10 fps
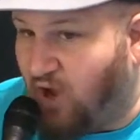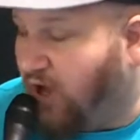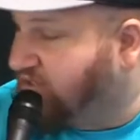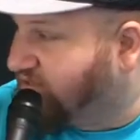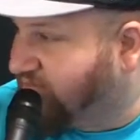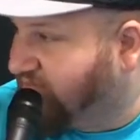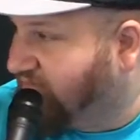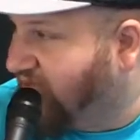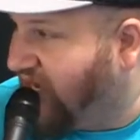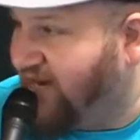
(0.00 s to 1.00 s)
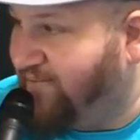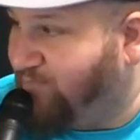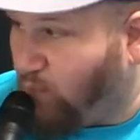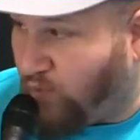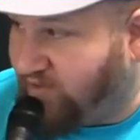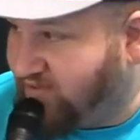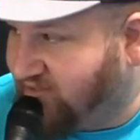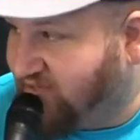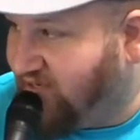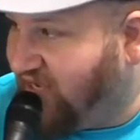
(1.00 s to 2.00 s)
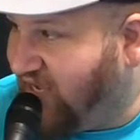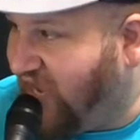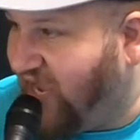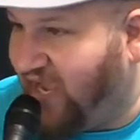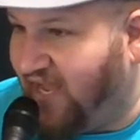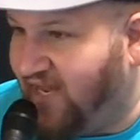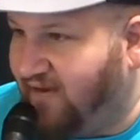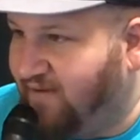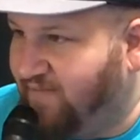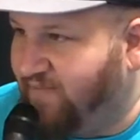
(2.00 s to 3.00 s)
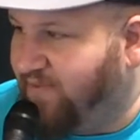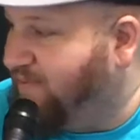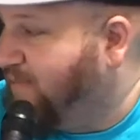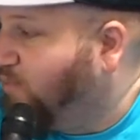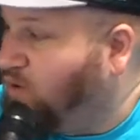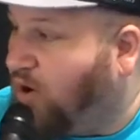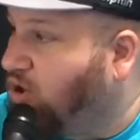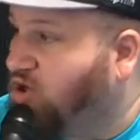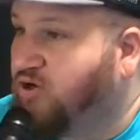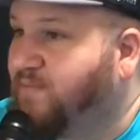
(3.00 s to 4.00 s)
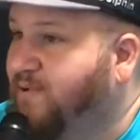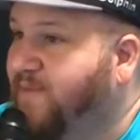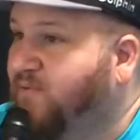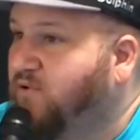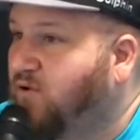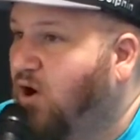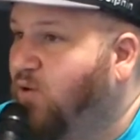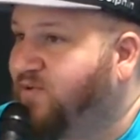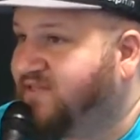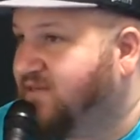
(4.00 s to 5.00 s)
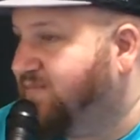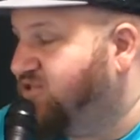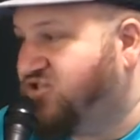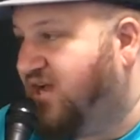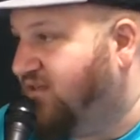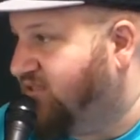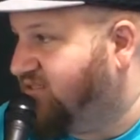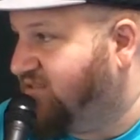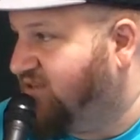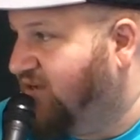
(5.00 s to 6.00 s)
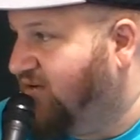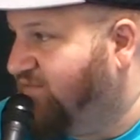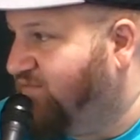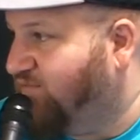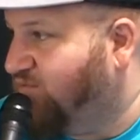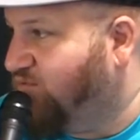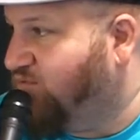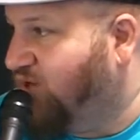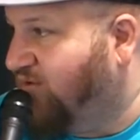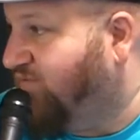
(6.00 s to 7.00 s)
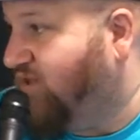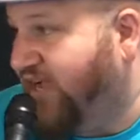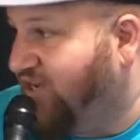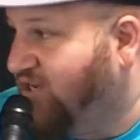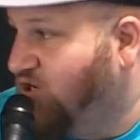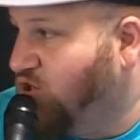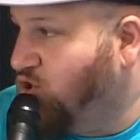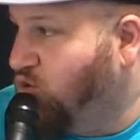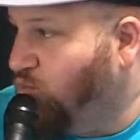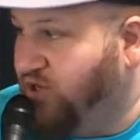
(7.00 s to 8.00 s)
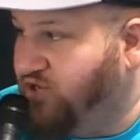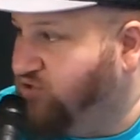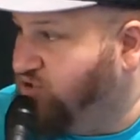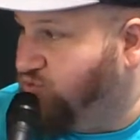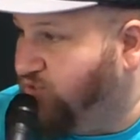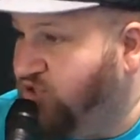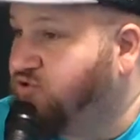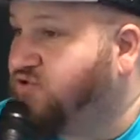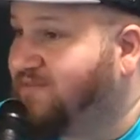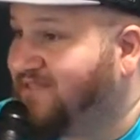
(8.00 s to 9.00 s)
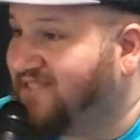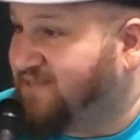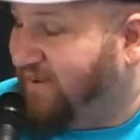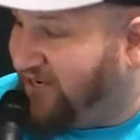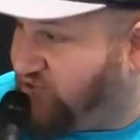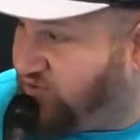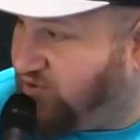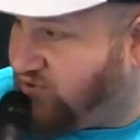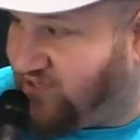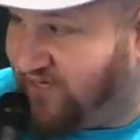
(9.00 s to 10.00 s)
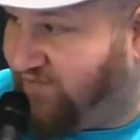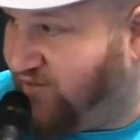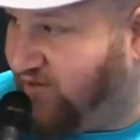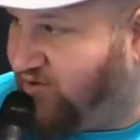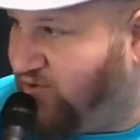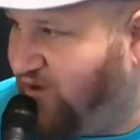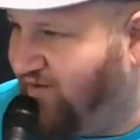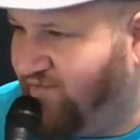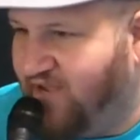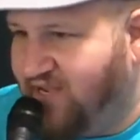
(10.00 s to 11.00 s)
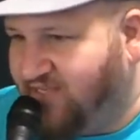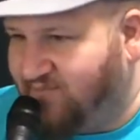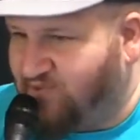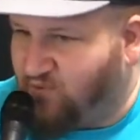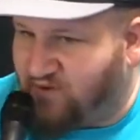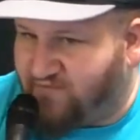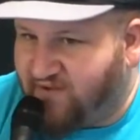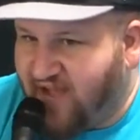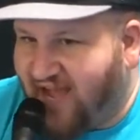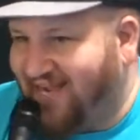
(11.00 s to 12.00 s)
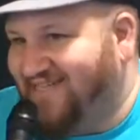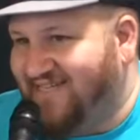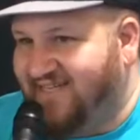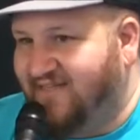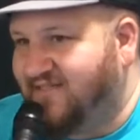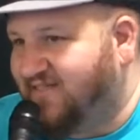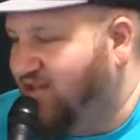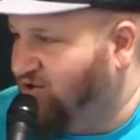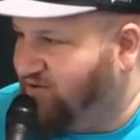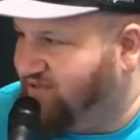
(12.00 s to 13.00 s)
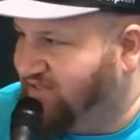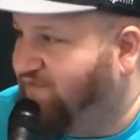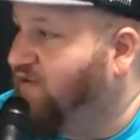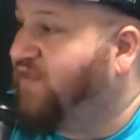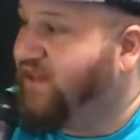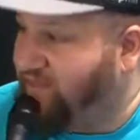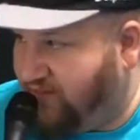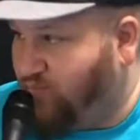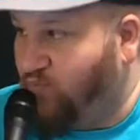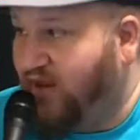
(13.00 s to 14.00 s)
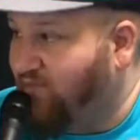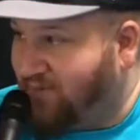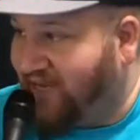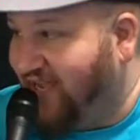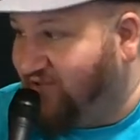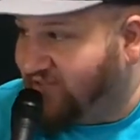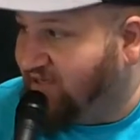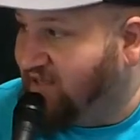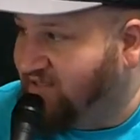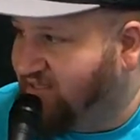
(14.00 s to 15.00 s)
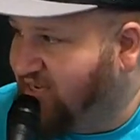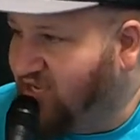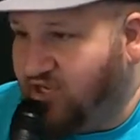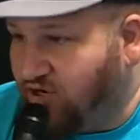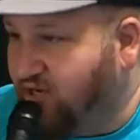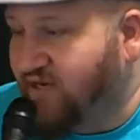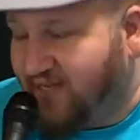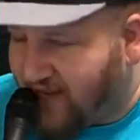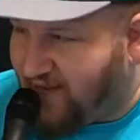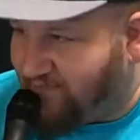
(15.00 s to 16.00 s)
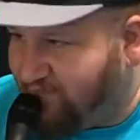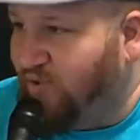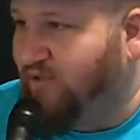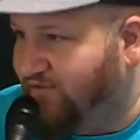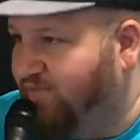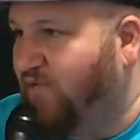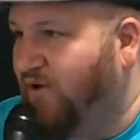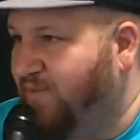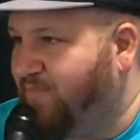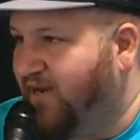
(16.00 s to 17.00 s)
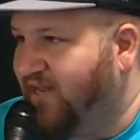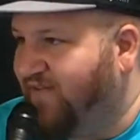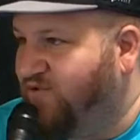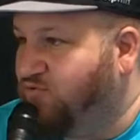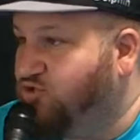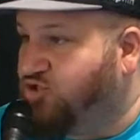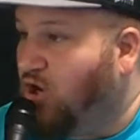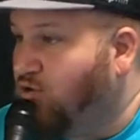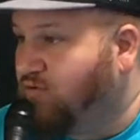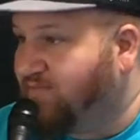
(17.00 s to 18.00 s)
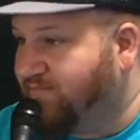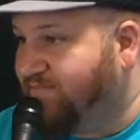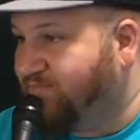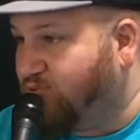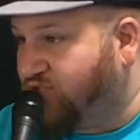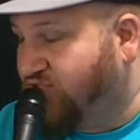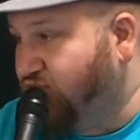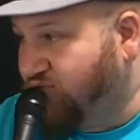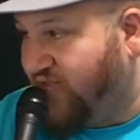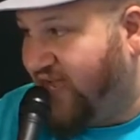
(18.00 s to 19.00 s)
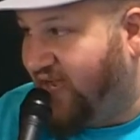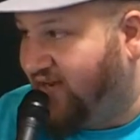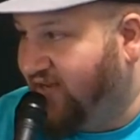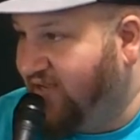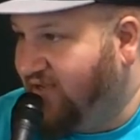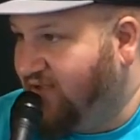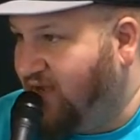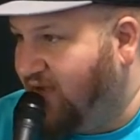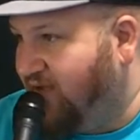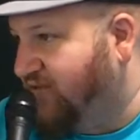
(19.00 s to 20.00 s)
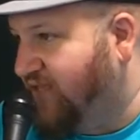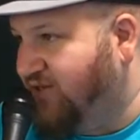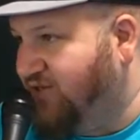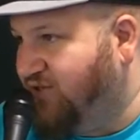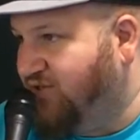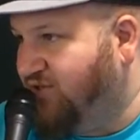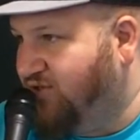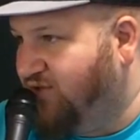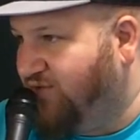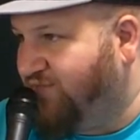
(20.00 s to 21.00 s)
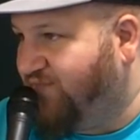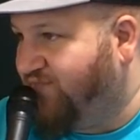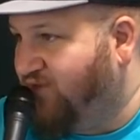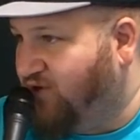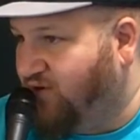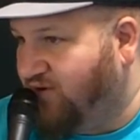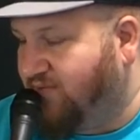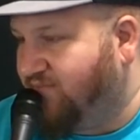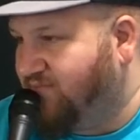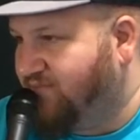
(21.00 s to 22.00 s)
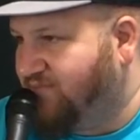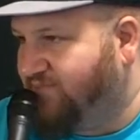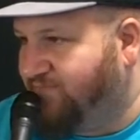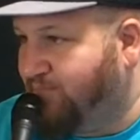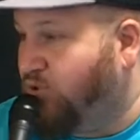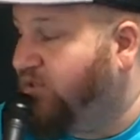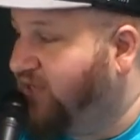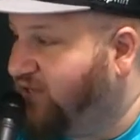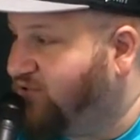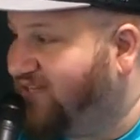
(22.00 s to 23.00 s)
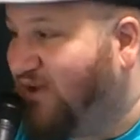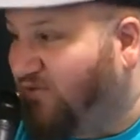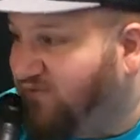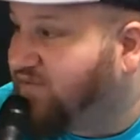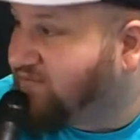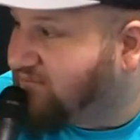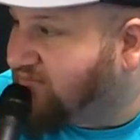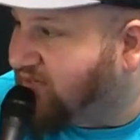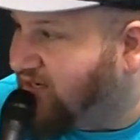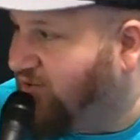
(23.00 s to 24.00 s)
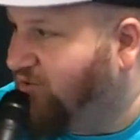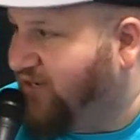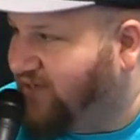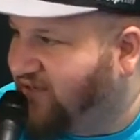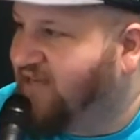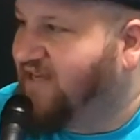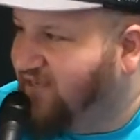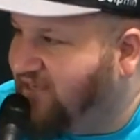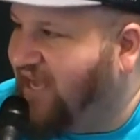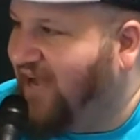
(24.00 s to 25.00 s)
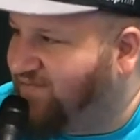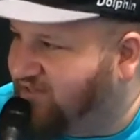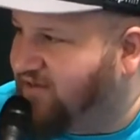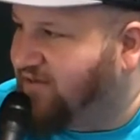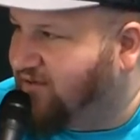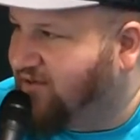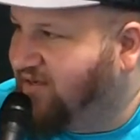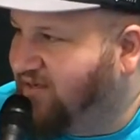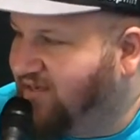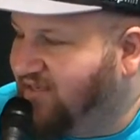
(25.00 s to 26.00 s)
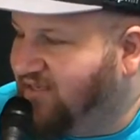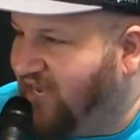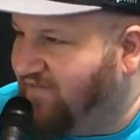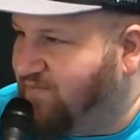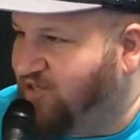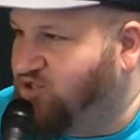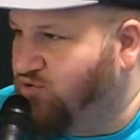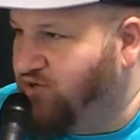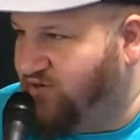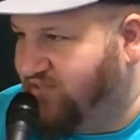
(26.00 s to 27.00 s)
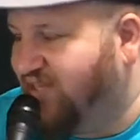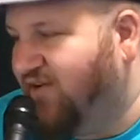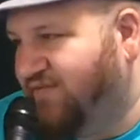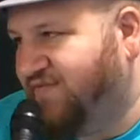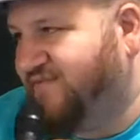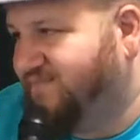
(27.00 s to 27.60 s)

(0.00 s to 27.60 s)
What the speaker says: awesome and important, and people are always going to be jealous of like what you do. When you do something special or different, or you have some sort of ideas that are different than what everybody else does, you're going to get bullied for it. But if you don't pursue that, then you're bullying yourself. You know, like you have to be true to yourself.